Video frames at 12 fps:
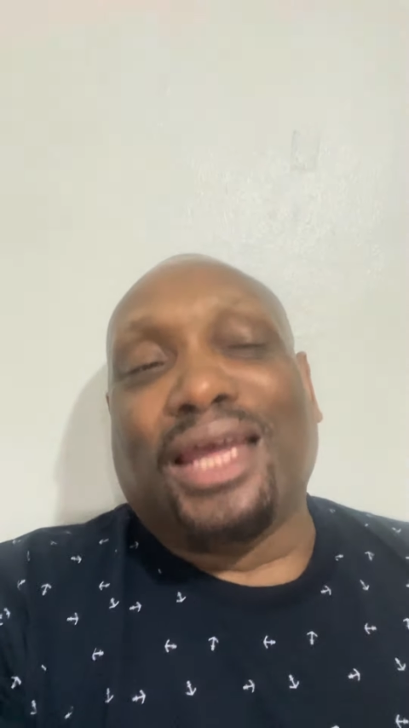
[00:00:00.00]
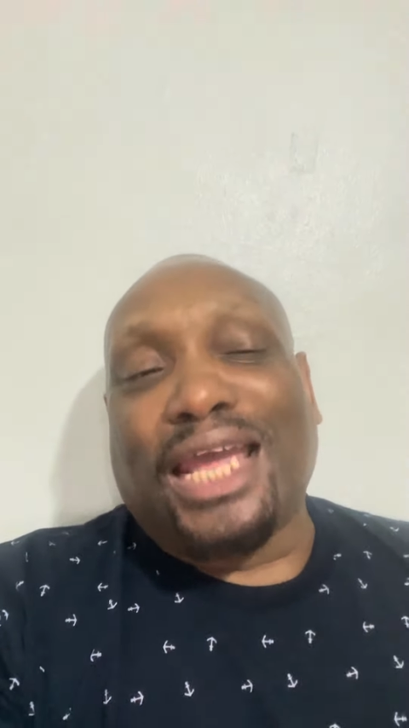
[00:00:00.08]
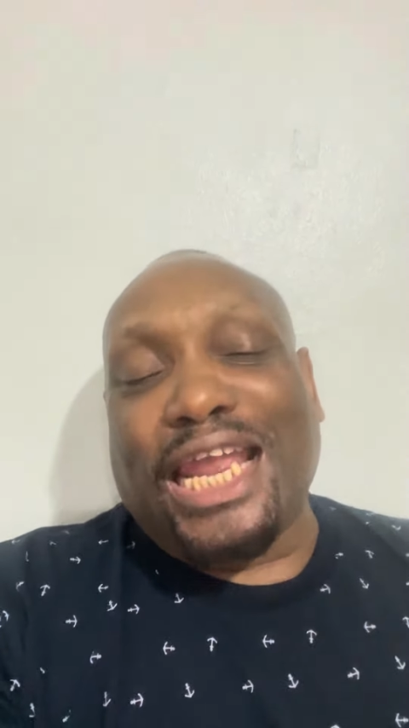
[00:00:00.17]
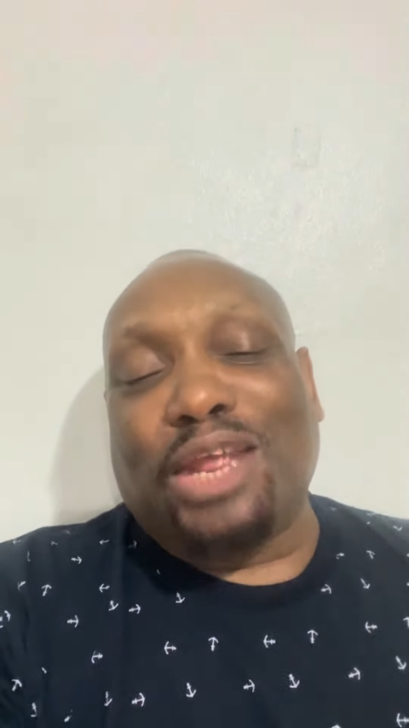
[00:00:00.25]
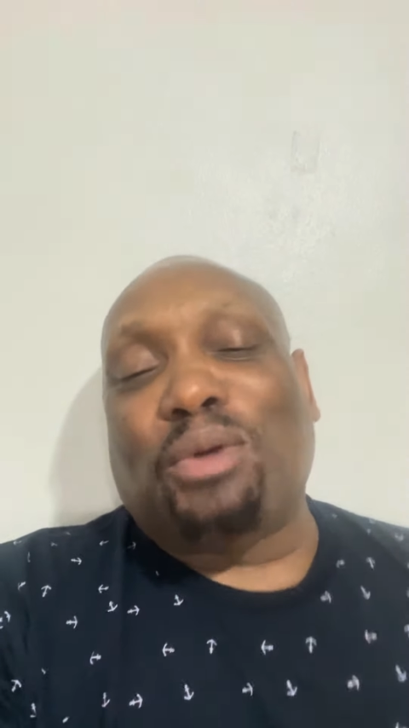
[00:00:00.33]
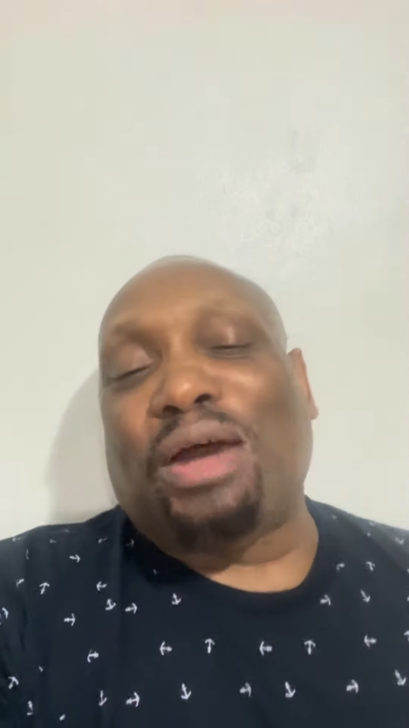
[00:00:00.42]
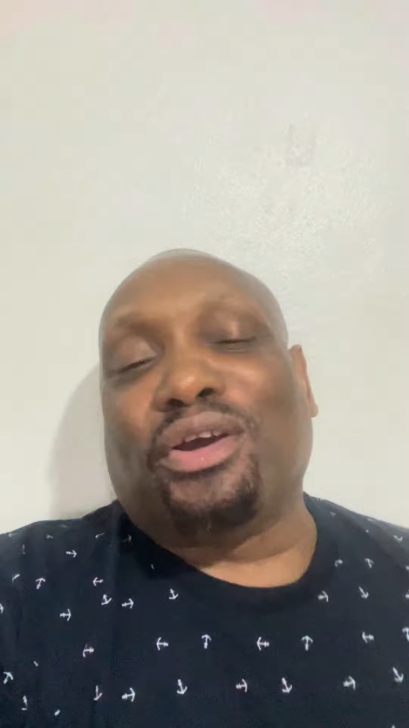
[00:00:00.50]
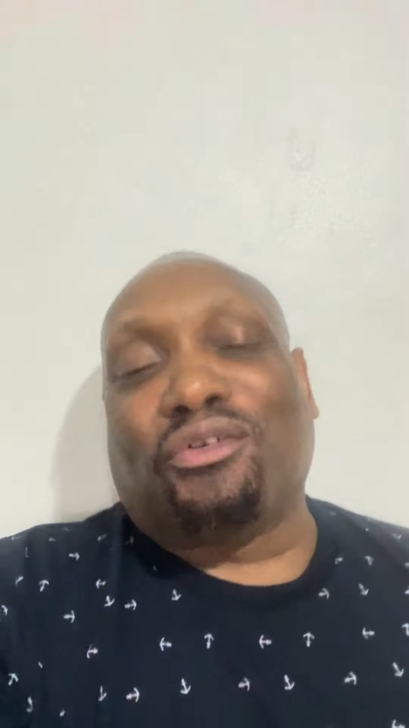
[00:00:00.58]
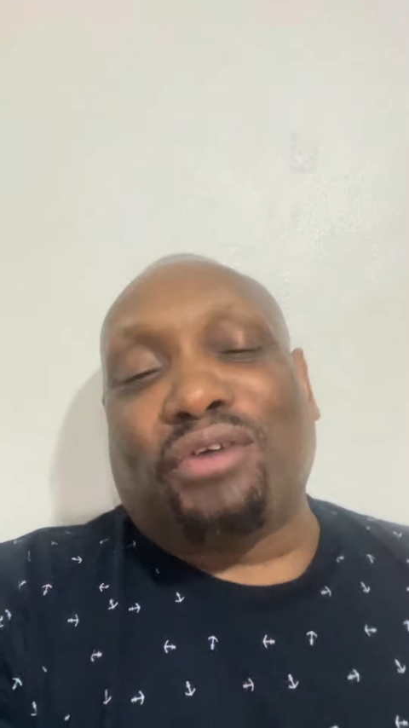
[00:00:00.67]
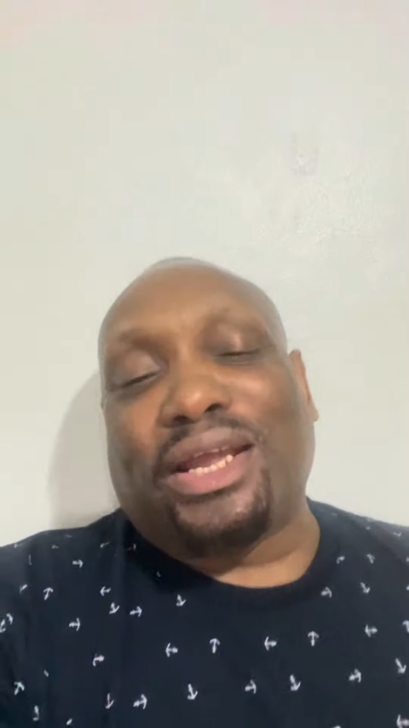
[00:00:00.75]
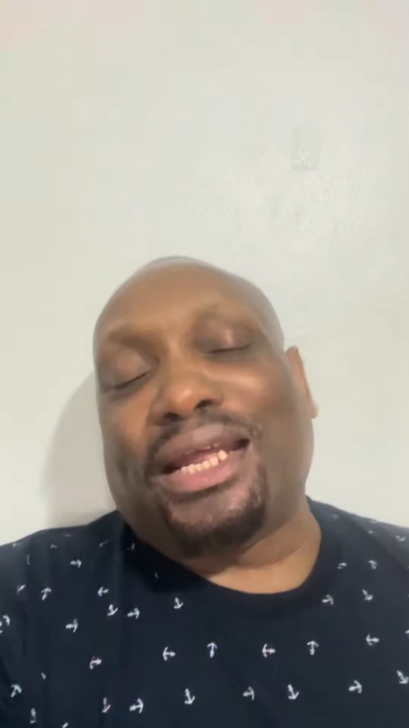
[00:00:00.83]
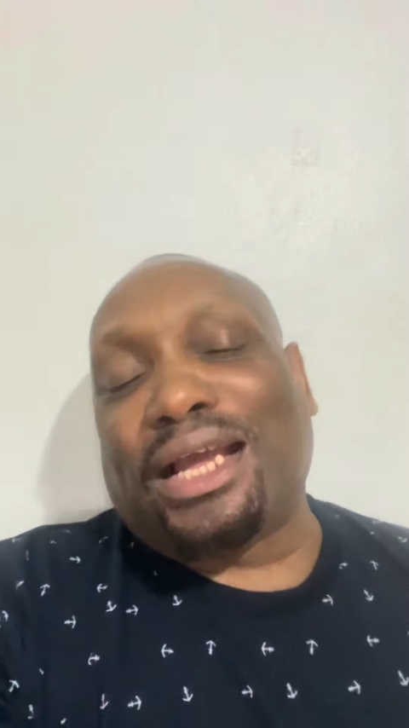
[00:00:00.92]
Anyway, have a
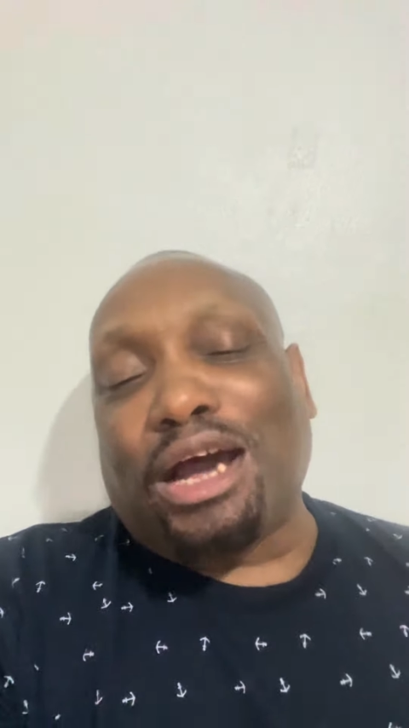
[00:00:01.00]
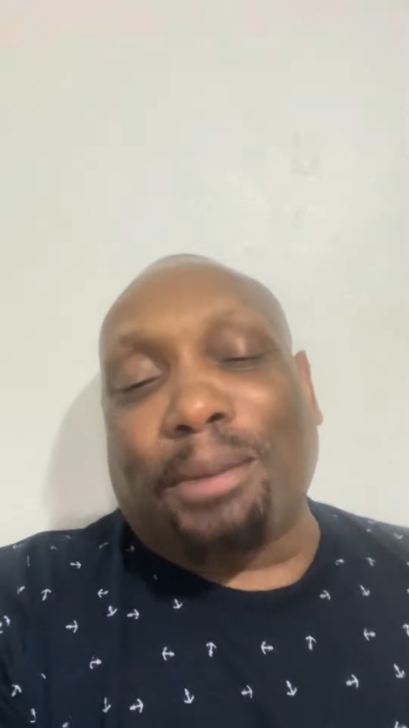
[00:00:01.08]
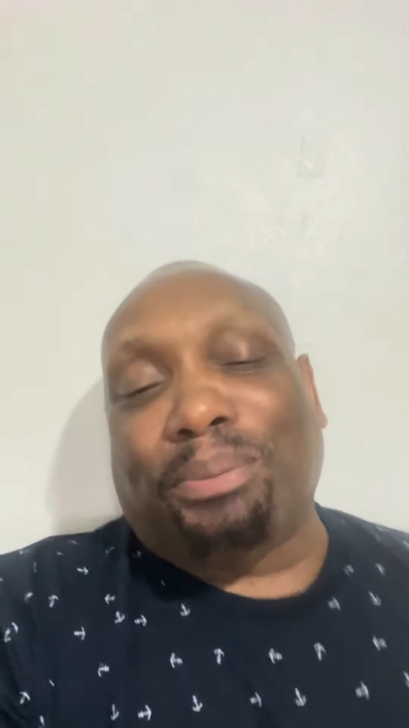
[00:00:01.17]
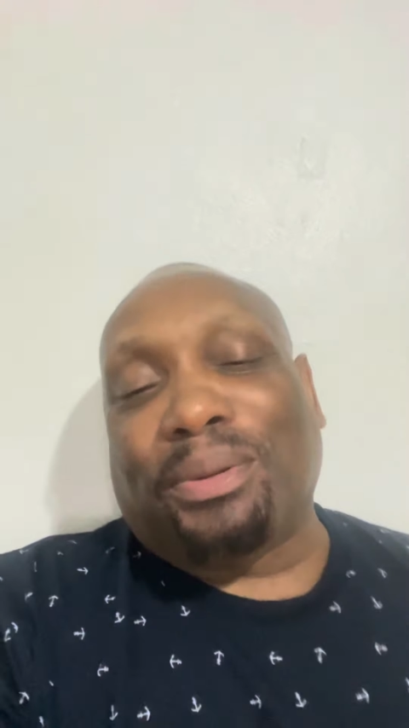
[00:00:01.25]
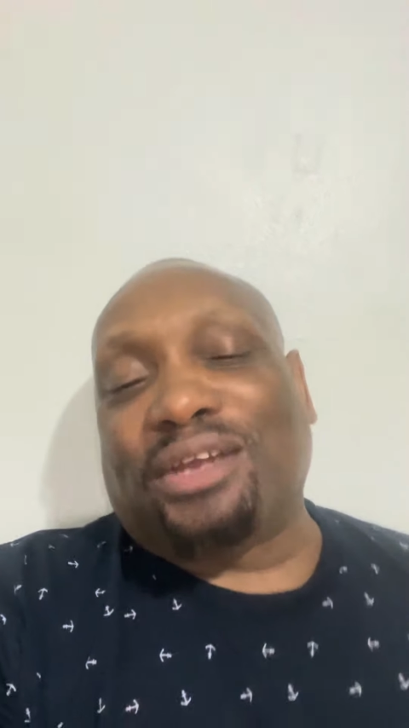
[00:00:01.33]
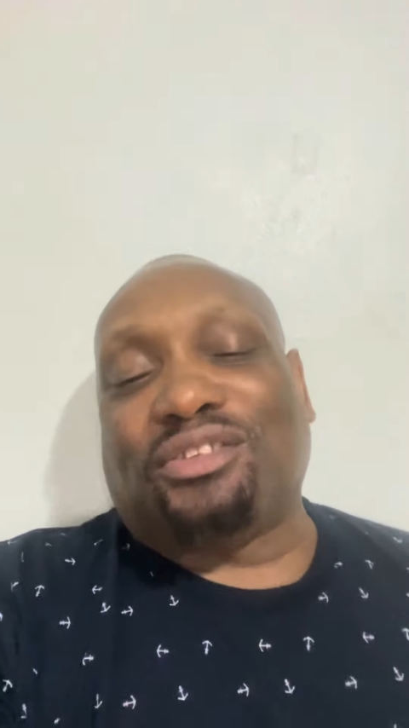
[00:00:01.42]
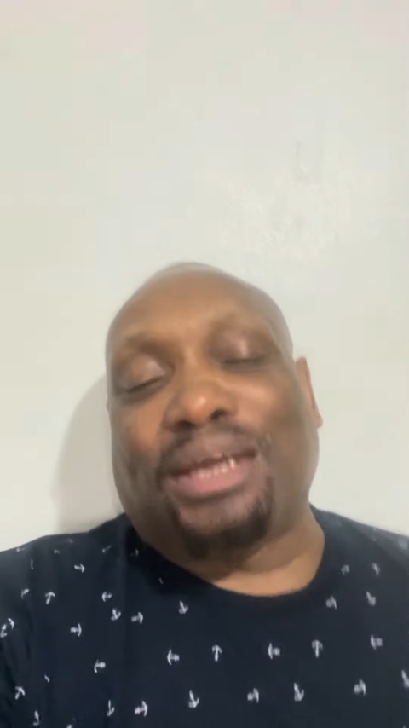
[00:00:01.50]
great day. God bless,